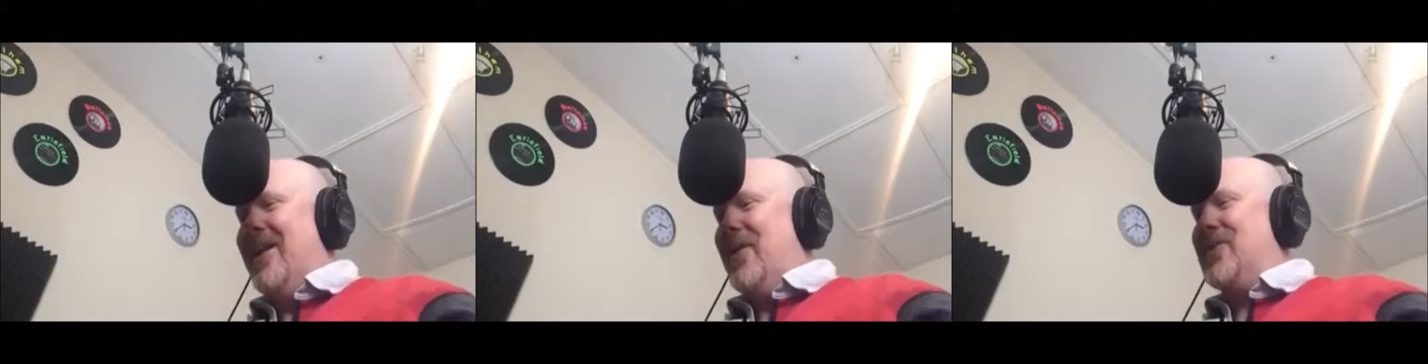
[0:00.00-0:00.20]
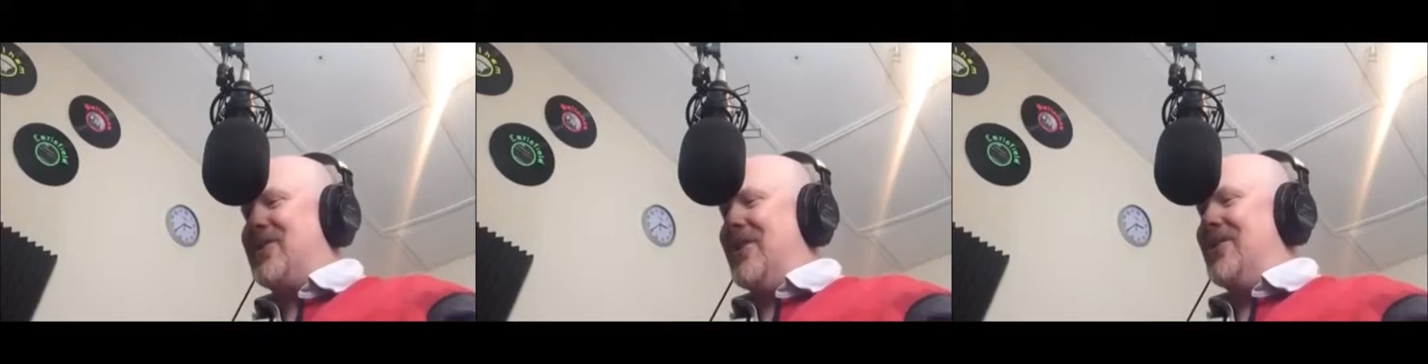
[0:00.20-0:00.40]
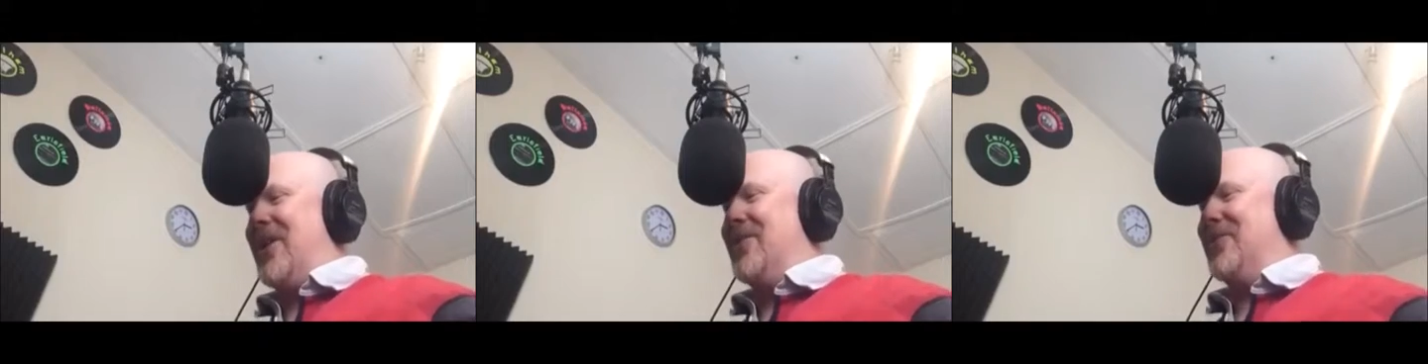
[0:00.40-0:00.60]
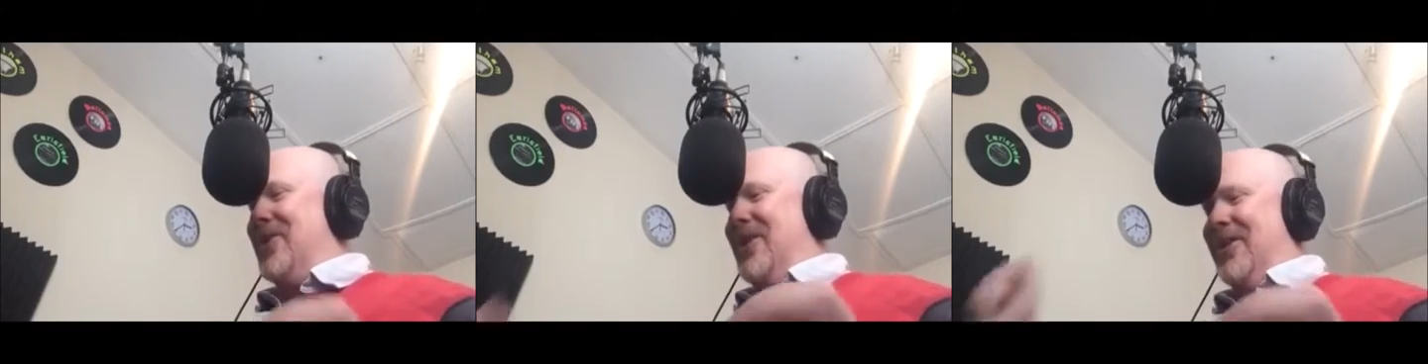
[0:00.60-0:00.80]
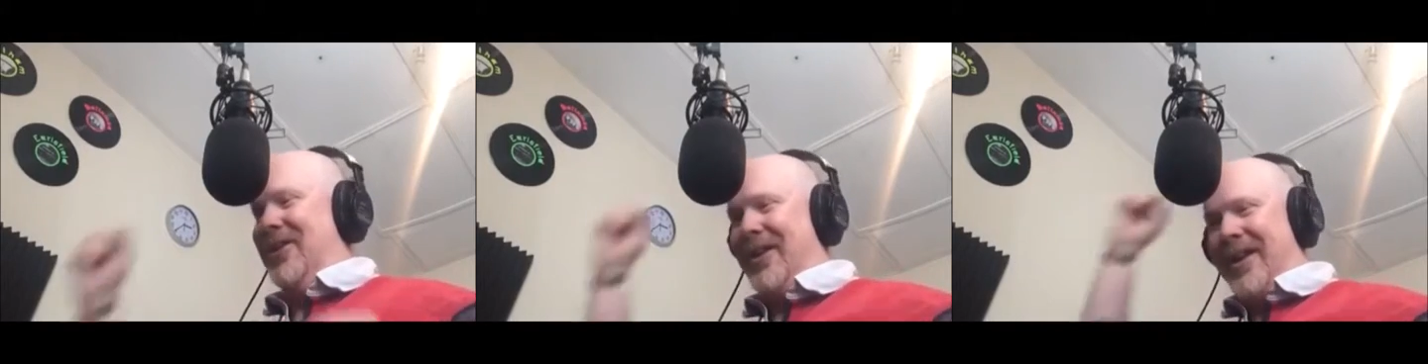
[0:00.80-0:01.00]
Also
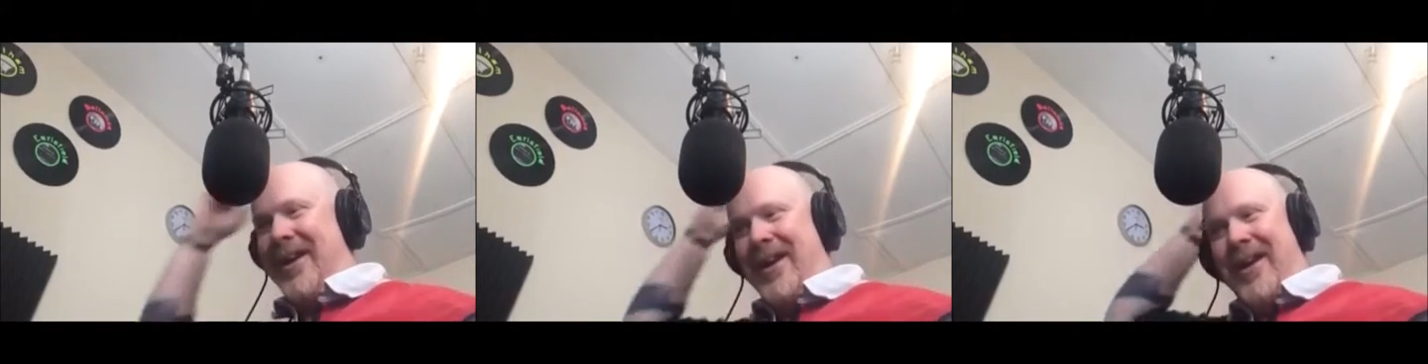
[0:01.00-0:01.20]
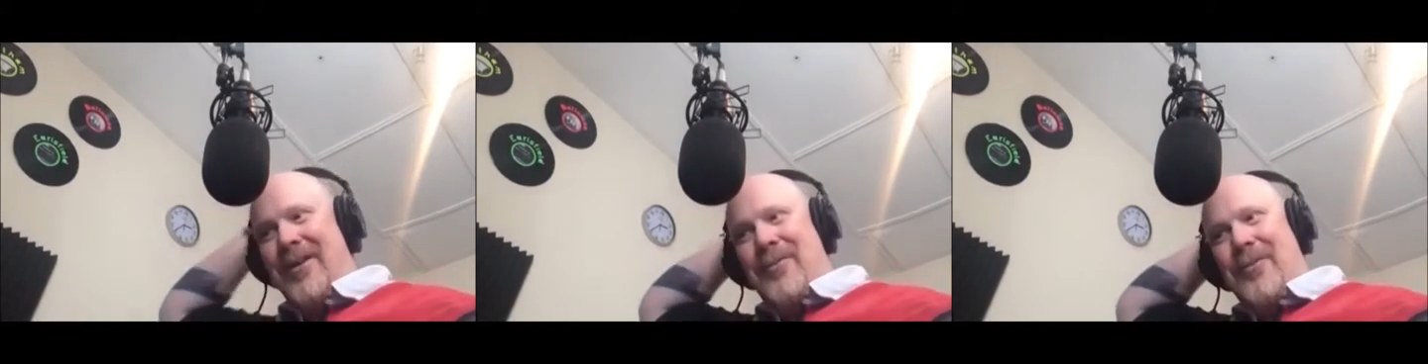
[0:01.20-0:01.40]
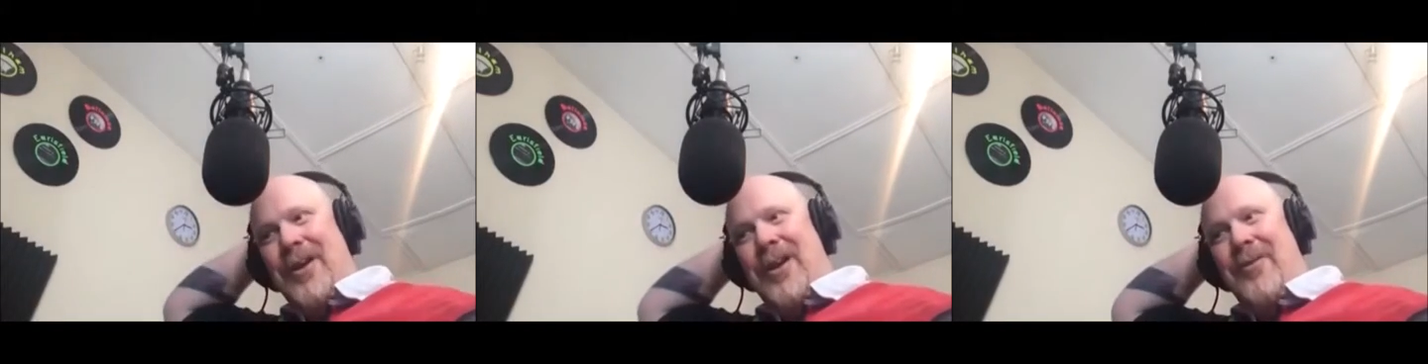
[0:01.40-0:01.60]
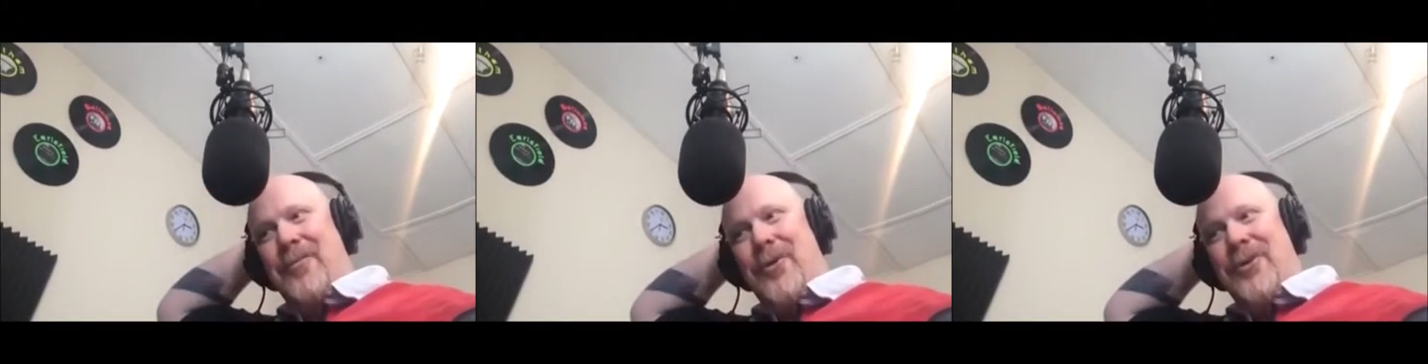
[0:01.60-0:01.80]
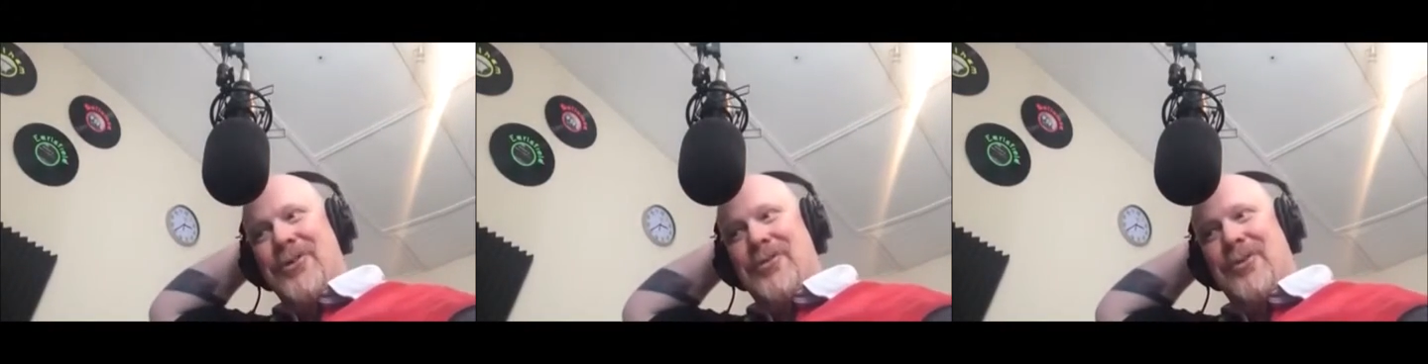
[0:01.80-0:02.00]
noteworthy in
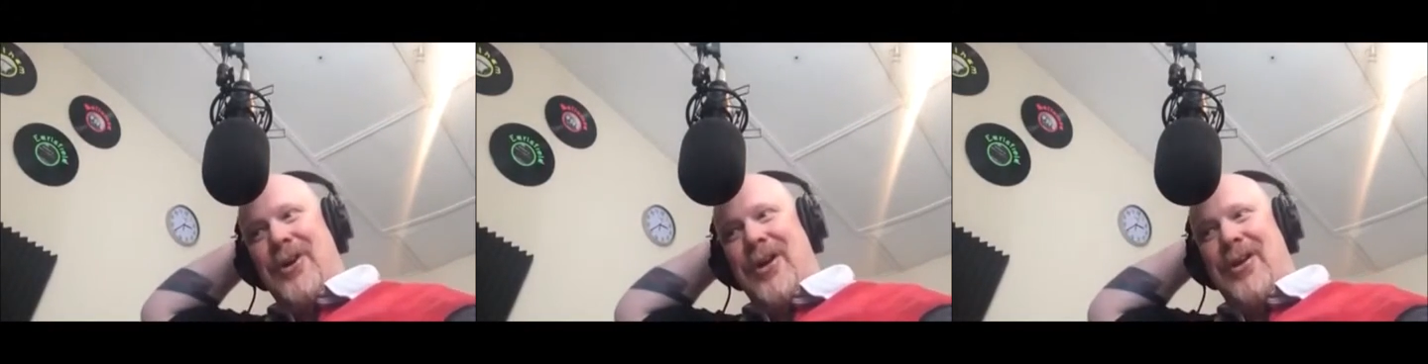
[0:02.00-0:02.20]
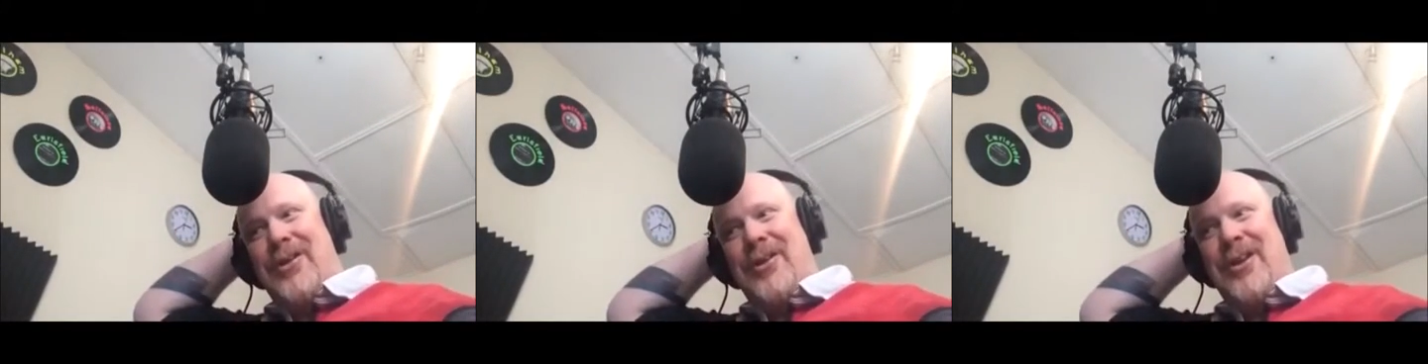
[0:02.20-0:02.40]
Wandsworth